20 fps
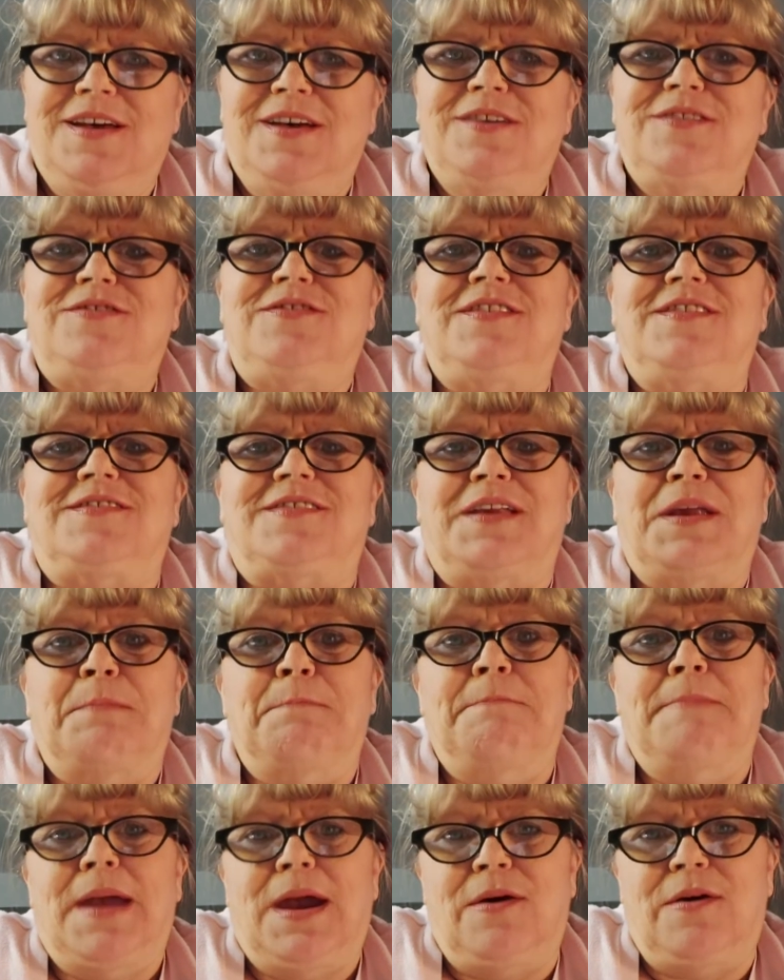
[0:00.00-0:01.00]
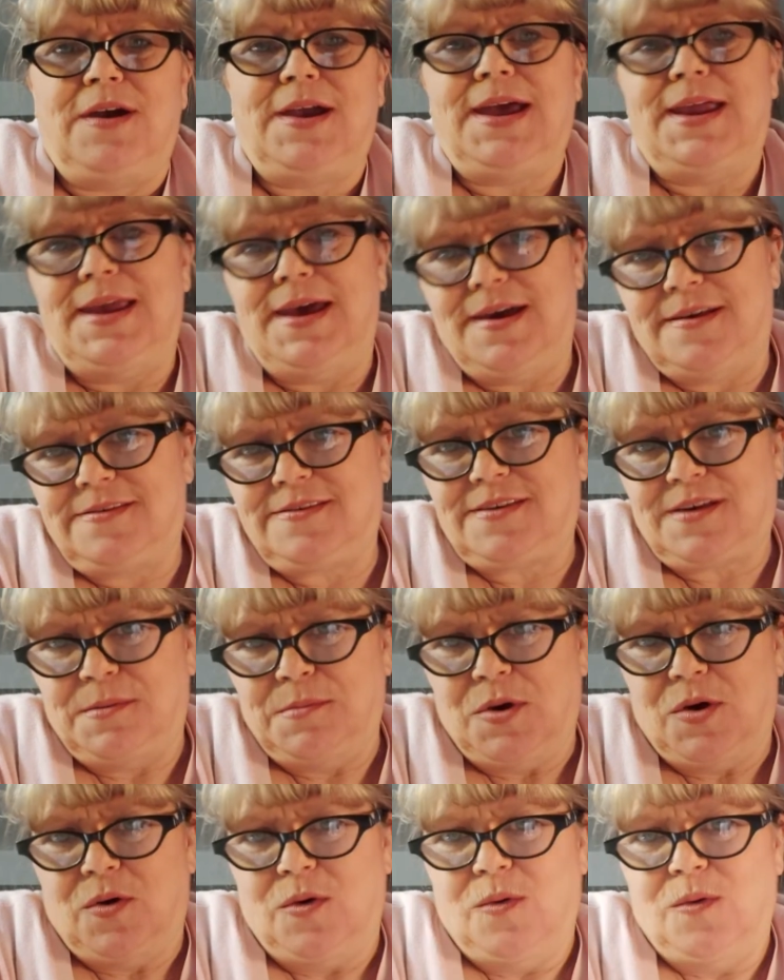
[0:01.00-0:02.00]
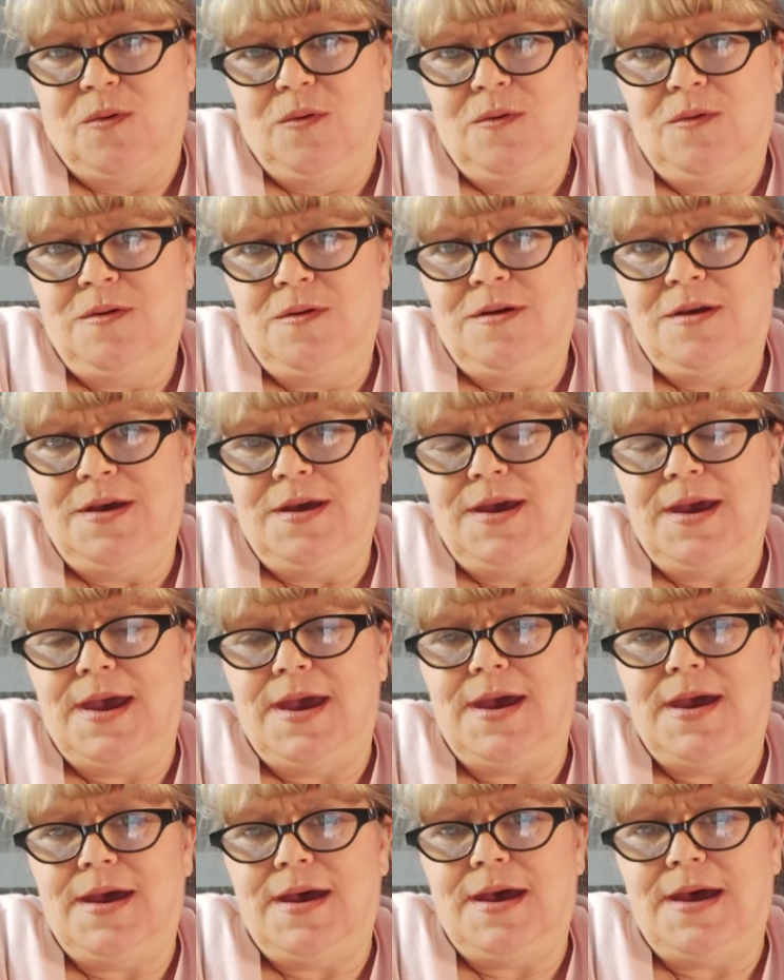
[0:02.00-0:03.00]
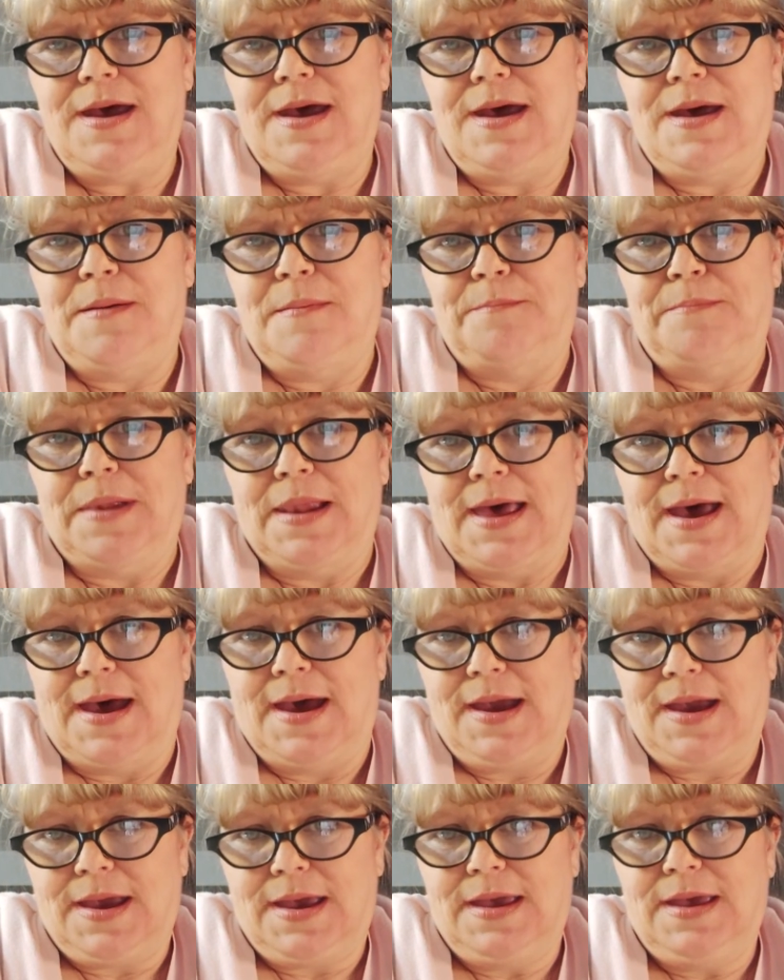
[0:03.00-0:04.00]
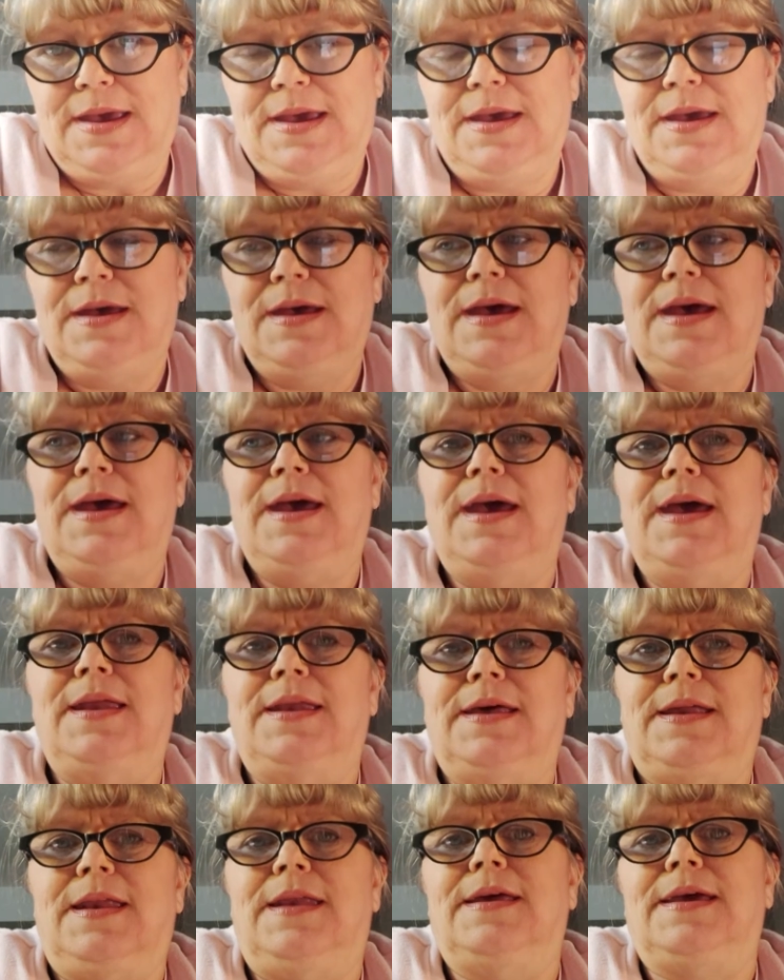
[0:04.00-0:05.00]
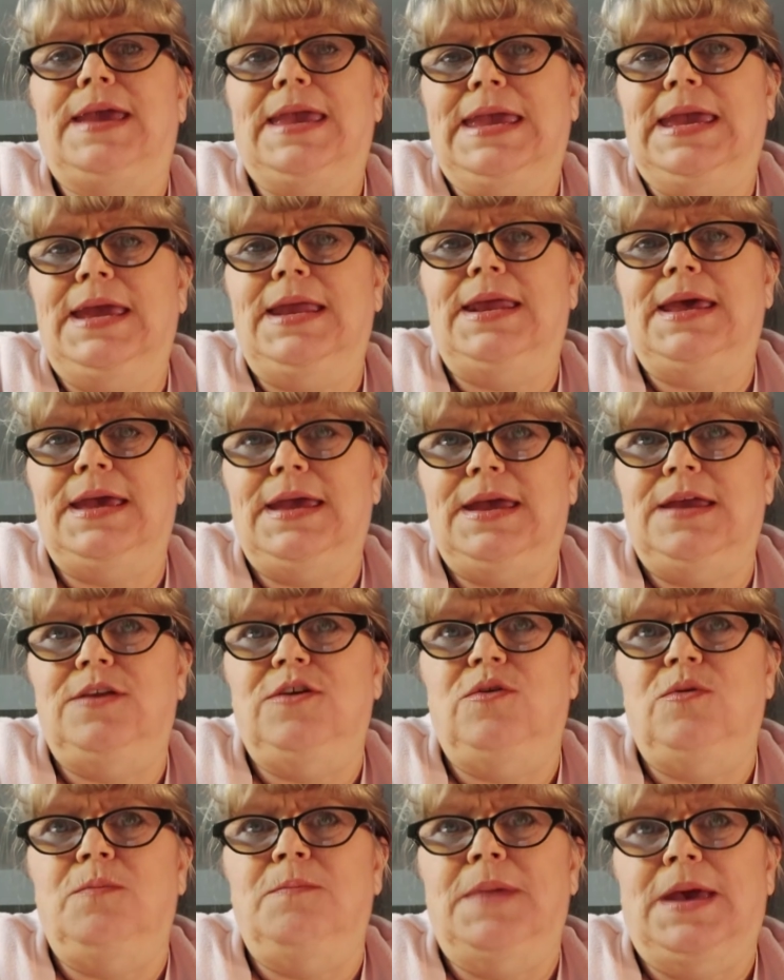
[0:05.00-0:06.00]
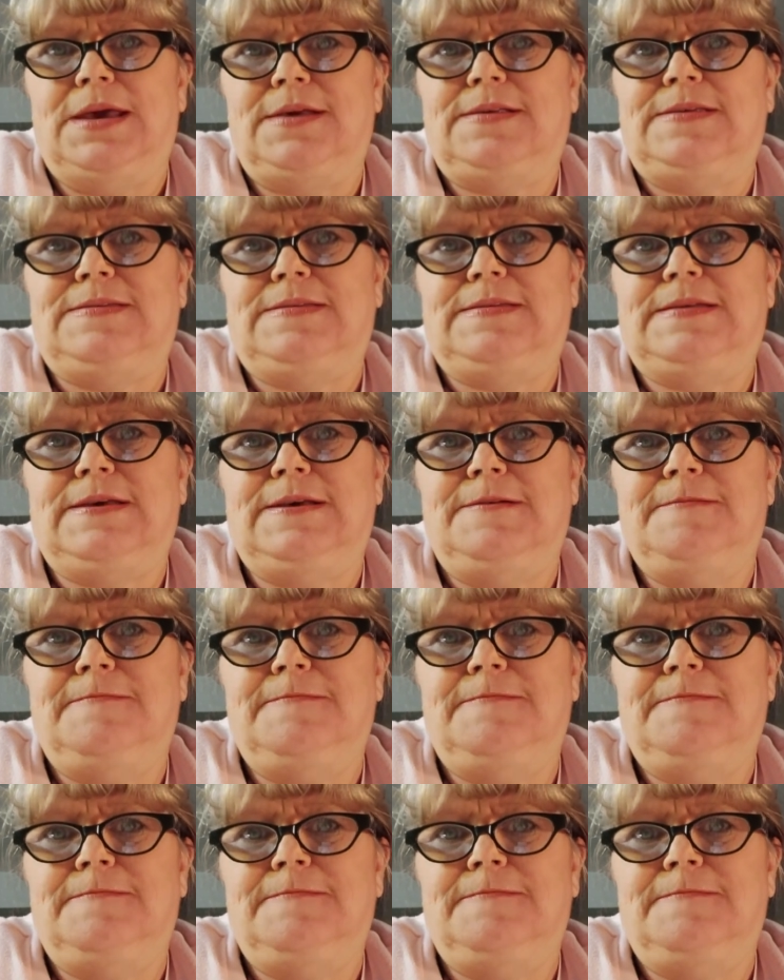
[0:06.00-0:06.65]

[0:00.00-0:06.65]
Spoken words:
She's an American Eskimo, black, and a Nikita Inu mixed.